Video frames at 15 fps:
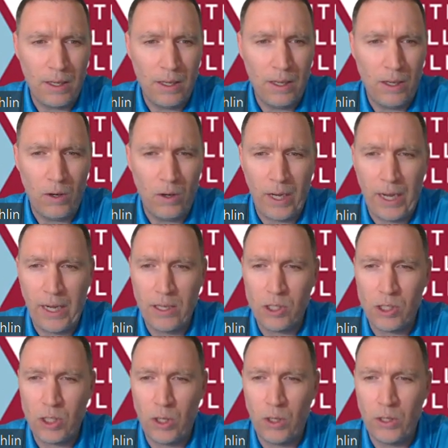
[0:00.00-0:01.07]
Okay,
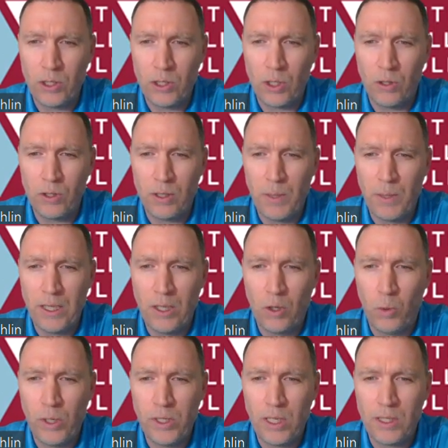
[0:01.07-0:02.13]
so there's going to be
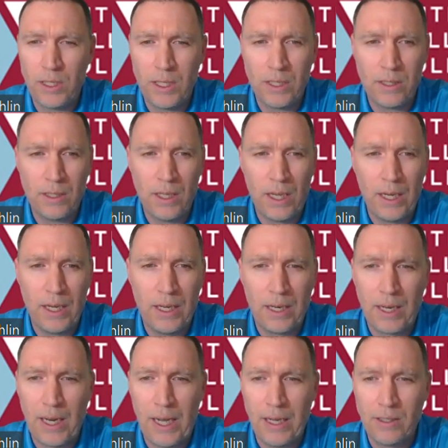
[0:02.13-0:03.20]
quizzes in this
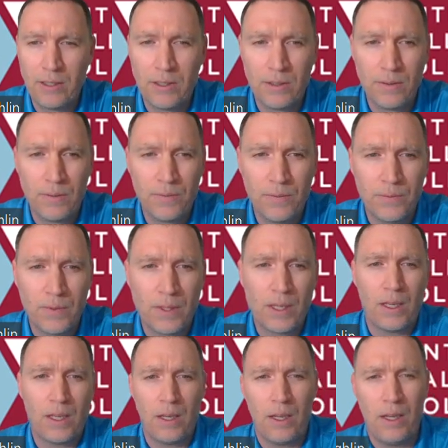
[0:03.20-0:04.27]
class,
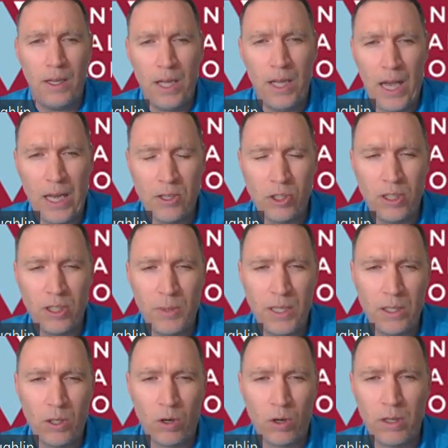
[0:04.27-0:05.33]
and there's going to be
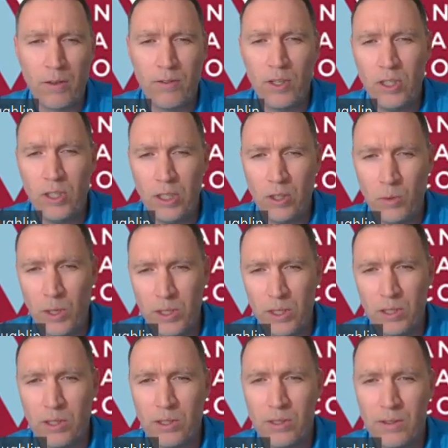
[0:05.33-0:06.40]
a total of 13
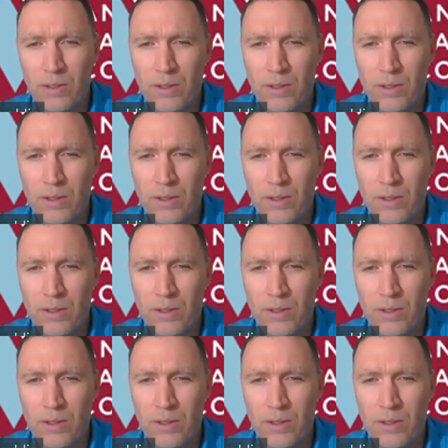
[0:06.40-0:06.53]
quizzes.